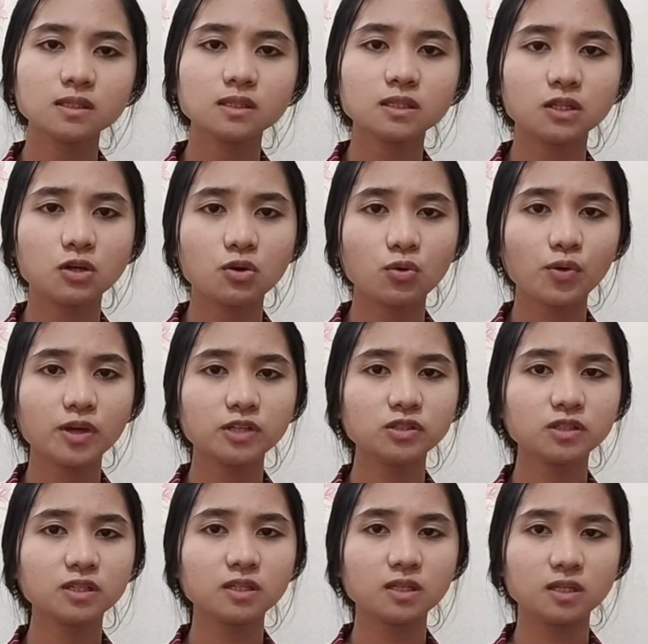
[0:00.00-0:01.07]
The
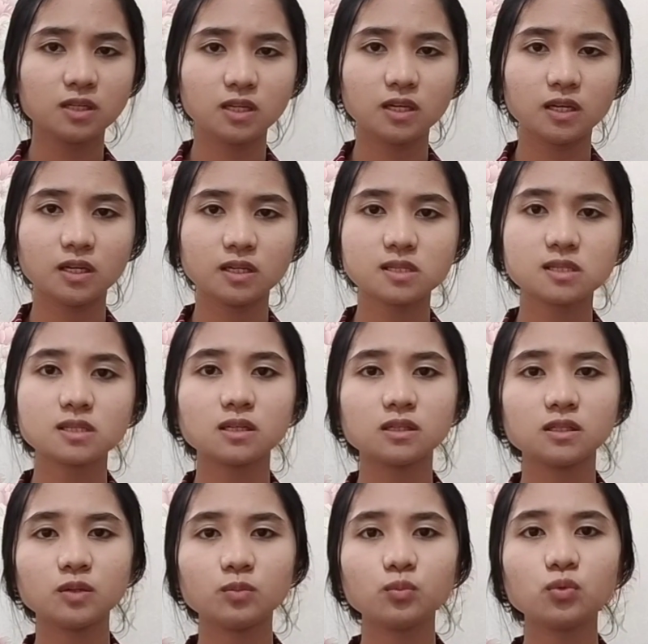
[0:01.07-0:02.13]
question is,
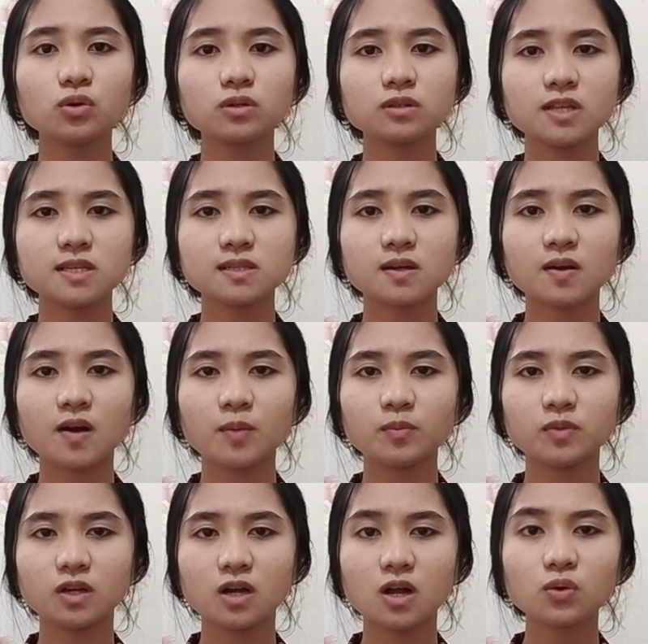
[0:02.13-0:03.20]
the book describes
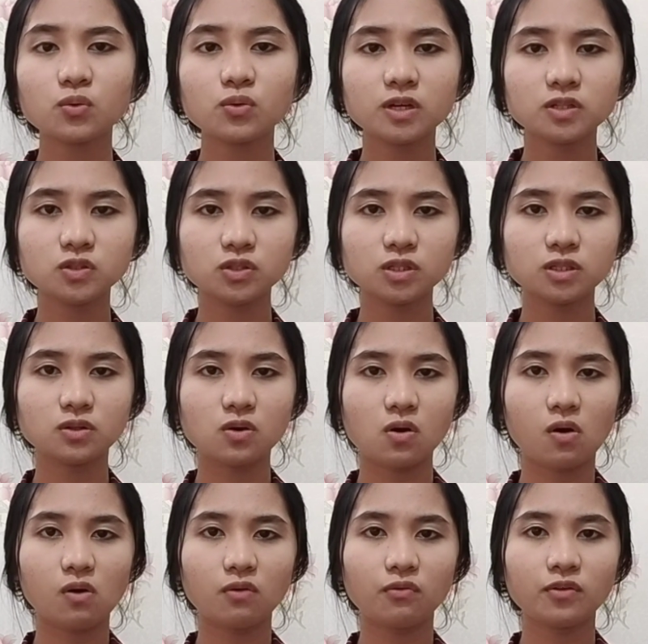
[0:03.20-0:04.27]
the calculation
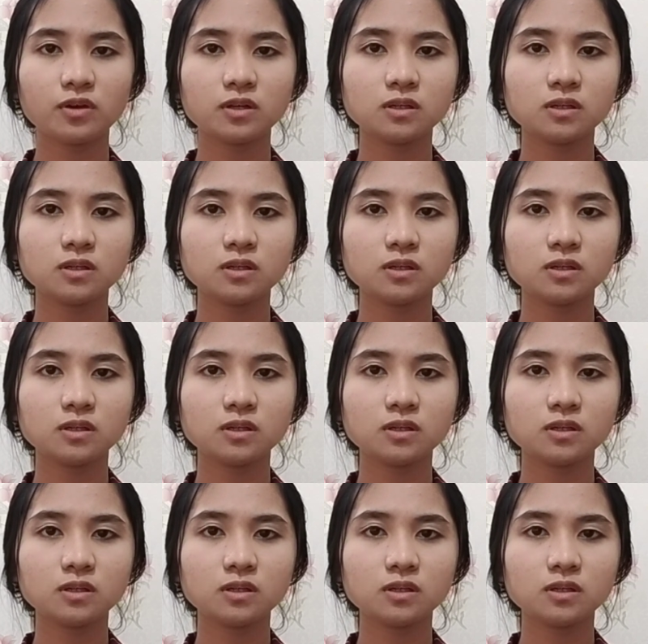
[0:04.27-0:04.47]
of